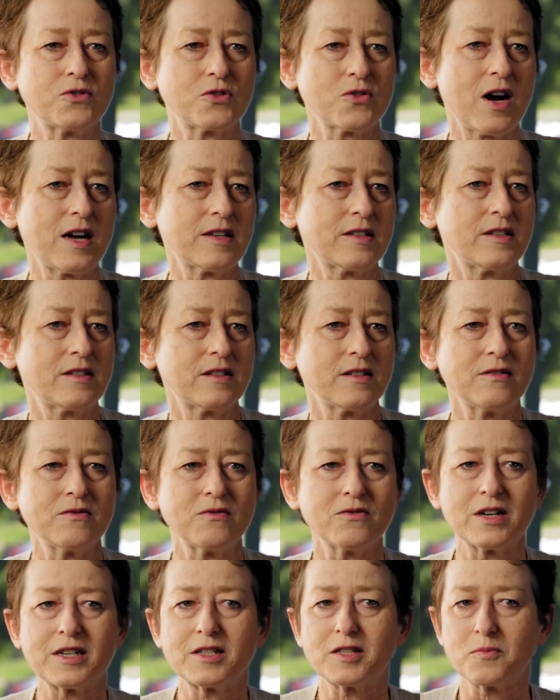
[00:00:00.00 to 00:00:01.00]
trust
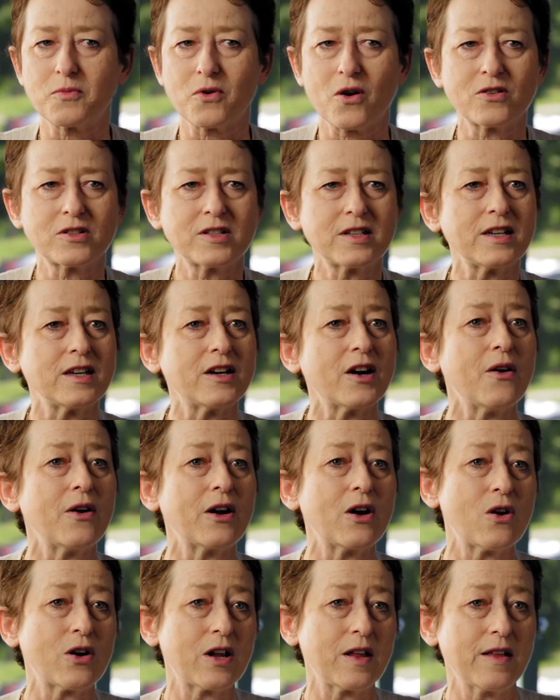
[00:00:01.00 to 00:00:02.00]
and reciprocity
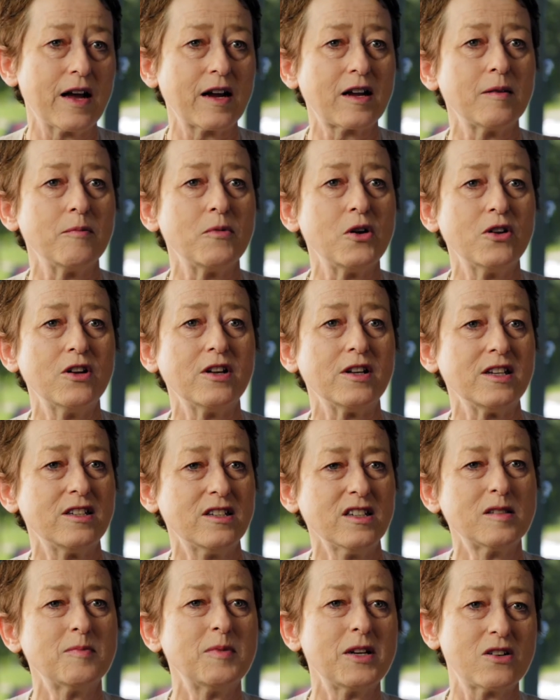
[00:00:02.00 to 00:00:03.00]
going on in that community
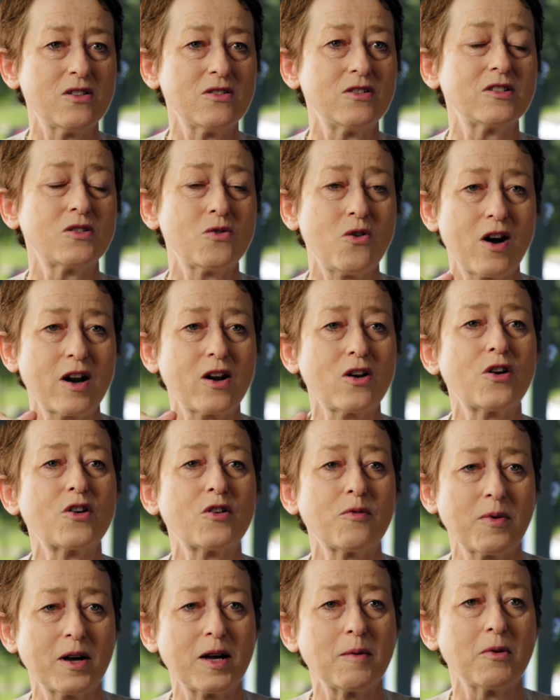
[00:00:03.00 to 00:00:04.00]
just because quite a lot
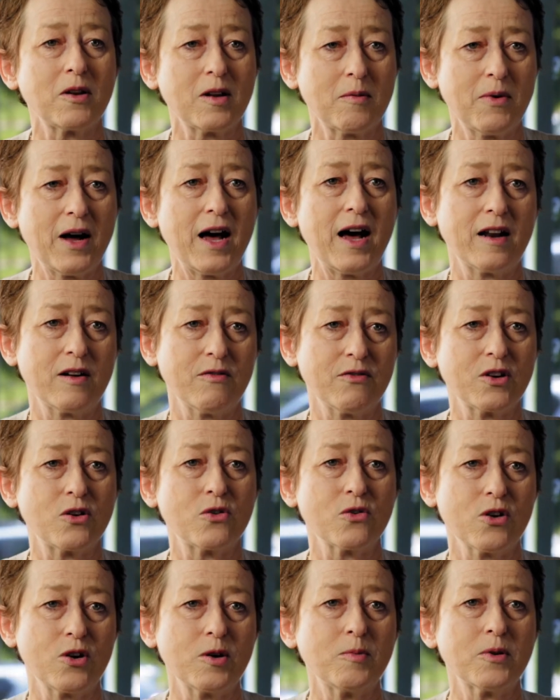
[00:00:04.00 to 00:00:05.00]
of people are part of a
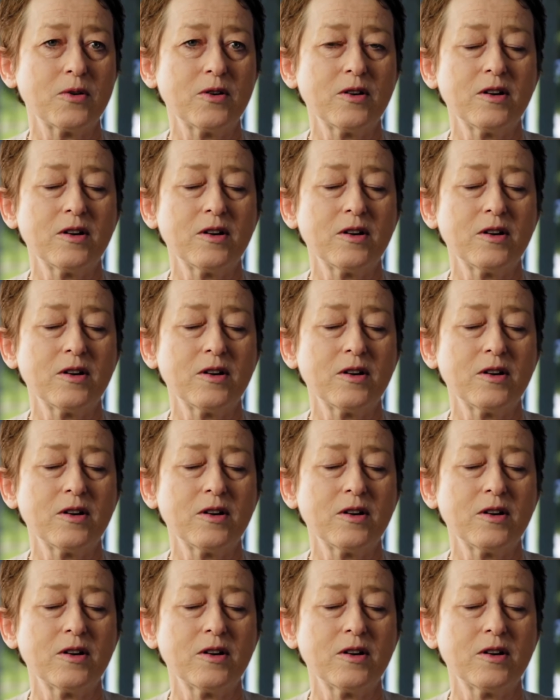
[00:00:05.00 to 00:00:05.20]
group.